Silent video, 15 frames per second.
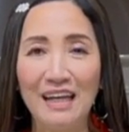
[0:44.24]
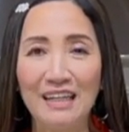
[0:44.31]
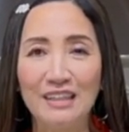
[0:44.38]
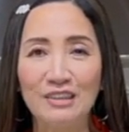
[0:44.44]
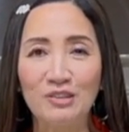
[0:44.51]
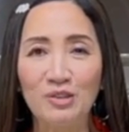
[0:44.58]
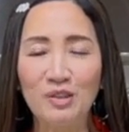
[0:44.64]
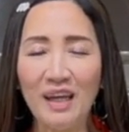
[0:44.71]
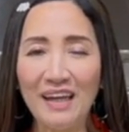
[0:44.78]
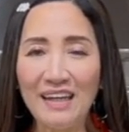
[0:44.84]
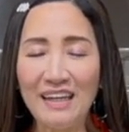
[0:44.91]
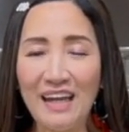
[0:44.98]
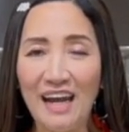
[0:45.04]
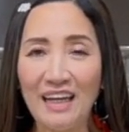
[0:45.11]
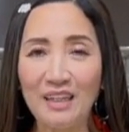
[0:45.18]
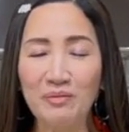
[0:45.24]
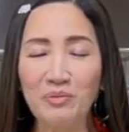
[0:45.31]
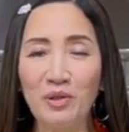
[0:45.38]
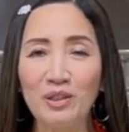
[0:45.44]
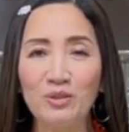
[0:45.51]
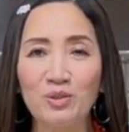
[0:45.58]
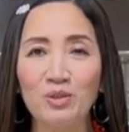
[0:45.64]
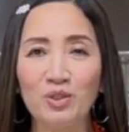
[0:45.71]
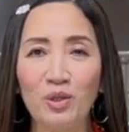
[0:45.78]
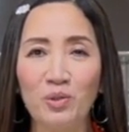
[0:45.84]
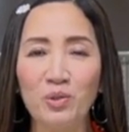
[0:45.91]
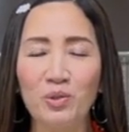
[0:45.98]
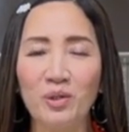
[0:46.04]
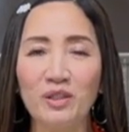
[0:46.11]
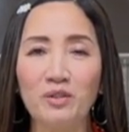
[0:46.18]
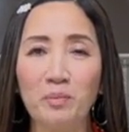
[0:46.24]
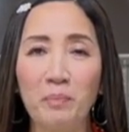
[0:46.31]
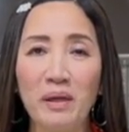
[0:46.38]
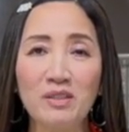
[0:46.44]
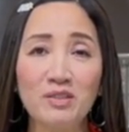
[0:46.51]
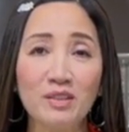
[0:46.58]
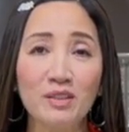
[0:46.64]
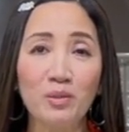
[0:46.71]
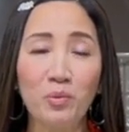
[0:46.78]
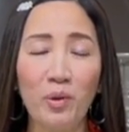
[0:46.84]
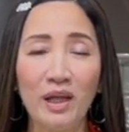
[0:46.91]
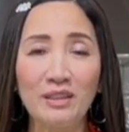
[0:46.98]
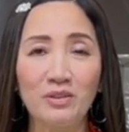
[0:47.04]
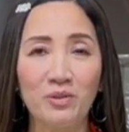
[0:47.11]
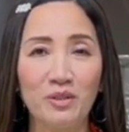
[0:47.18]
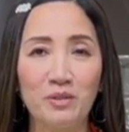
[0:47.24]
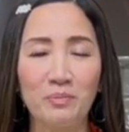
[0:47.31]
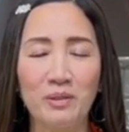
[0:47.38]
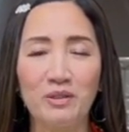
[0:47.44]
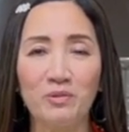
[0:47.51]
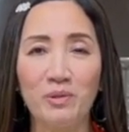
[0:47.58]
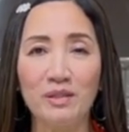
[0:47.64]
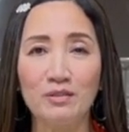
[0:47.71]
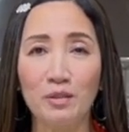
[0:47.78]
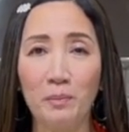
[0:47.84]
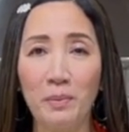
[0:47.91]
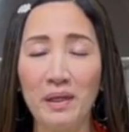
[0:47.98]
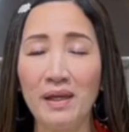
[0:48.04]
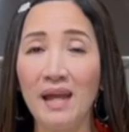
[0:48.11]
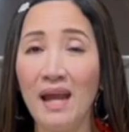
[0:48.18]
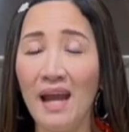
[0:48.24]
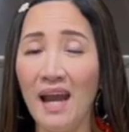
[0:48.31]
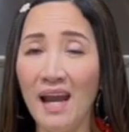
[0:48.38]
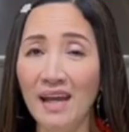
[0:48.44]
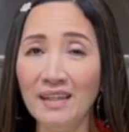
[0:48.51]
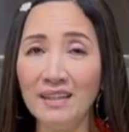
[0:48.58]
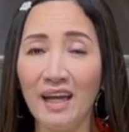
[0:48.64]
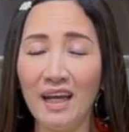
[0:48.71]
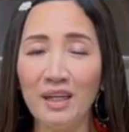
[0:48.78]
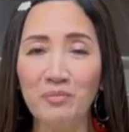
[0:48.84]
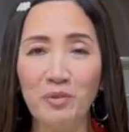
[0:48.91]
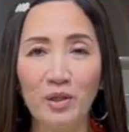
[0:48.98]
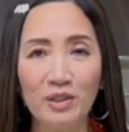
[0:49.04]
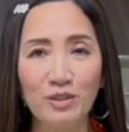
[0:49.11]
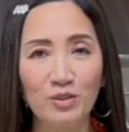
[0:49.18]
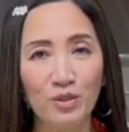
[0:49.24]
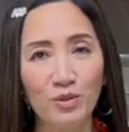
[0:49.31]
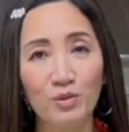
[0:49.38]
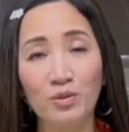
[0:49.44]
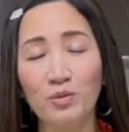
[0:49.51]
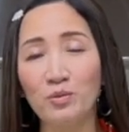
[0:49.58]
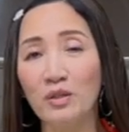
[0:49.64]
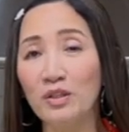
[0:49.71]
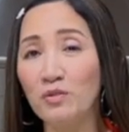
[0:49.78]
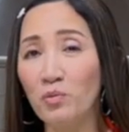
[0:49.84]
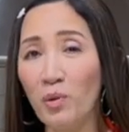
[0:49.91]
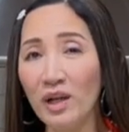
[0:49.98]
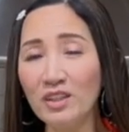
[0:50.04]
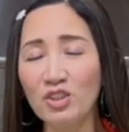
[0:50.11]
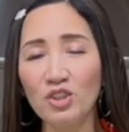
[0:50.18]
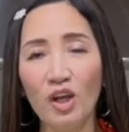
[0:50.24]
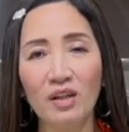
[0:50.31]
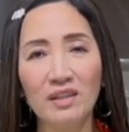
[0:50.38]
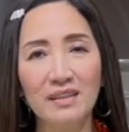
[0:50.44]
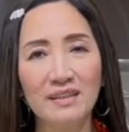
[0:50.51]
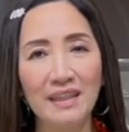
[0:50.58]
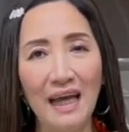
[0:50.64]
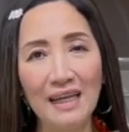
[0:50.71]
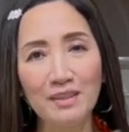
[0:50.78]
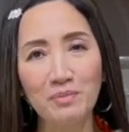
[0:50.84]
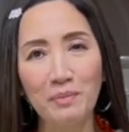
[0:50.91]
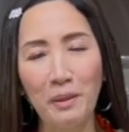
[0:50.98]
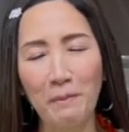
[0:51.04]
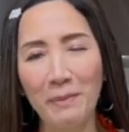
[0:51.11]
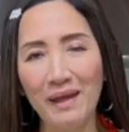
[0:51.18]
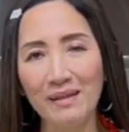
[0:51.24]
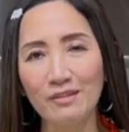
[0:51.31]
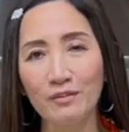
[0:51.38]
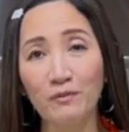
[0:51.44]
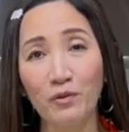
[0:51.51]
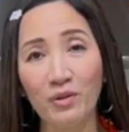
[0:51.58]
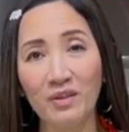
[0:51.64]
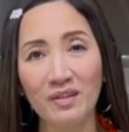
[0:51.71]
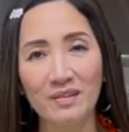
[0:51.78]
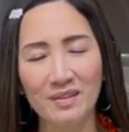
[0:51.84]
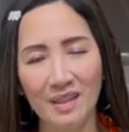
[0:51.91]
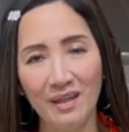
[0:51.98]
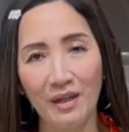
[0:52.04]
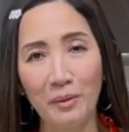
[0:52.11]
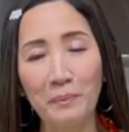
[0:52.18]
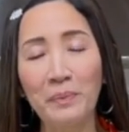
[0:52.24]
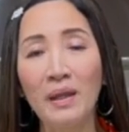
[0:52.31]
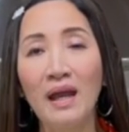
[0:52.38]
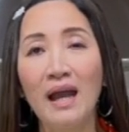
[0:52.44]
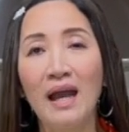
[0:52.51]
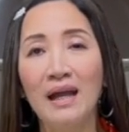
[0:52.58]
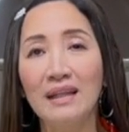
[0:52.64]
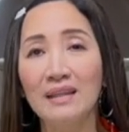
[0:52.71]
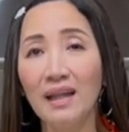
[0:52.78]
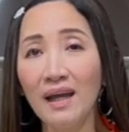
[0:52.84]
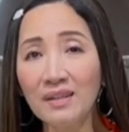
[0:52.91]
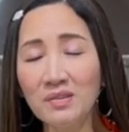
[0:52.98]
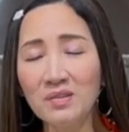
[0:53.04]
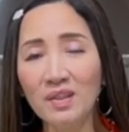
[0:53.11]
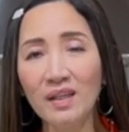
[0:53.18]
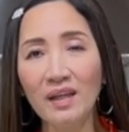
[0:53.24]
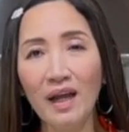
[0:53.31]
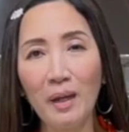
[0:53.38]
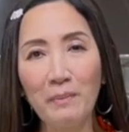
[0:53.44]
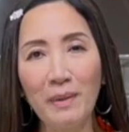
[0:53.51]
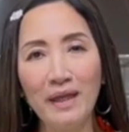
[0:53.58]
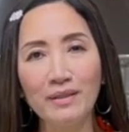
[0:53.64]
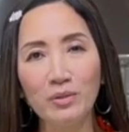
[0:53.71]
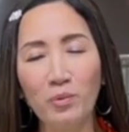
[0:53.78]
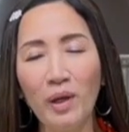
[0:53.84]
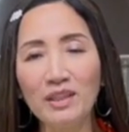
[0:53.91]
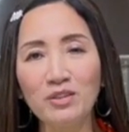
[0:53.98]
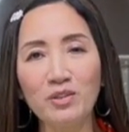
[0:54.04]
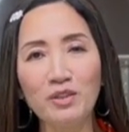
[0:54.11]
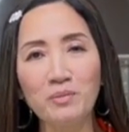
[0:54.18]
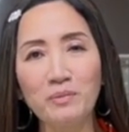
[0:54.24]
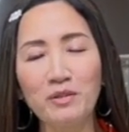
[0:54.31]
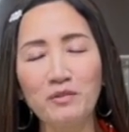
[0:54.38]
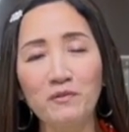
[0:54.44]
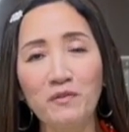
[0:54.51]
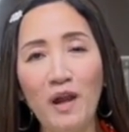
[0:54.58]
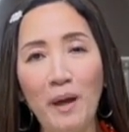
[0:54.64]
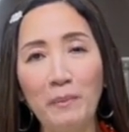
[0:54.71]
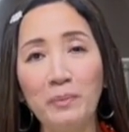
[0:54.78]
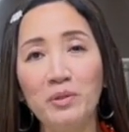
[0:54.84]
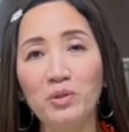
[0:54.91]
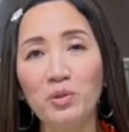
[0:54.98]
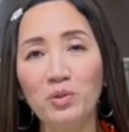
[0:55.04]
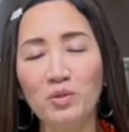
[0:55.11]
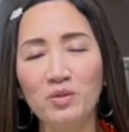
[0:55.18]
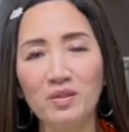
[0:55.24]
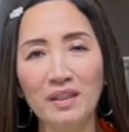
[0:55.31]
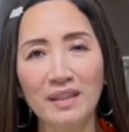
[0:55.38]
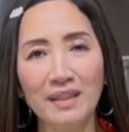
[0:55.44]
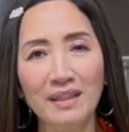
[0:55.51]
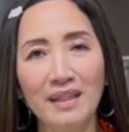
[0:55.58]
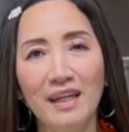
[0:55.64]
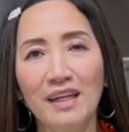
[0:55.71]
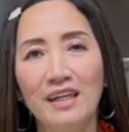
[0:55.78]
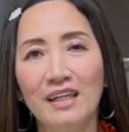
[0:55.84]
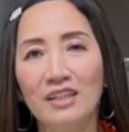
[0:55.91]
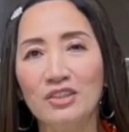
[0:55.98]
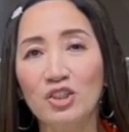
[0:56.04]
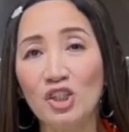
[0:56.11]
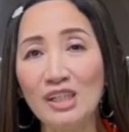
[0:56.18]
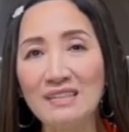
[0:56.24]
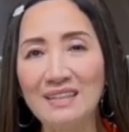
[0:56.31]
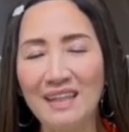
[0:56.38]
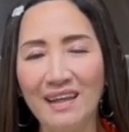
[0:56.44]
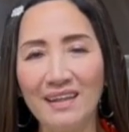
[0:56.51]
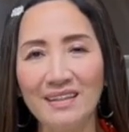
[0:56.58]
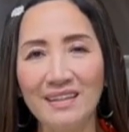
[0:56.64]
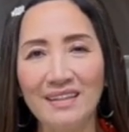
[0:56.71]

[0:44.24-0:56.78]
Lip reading: Today, I am going to show you a special White Christmas recipe, and I am going to use white chocolate as my base for this year. Last year, I made the White Christmas Frappe using cheesecake.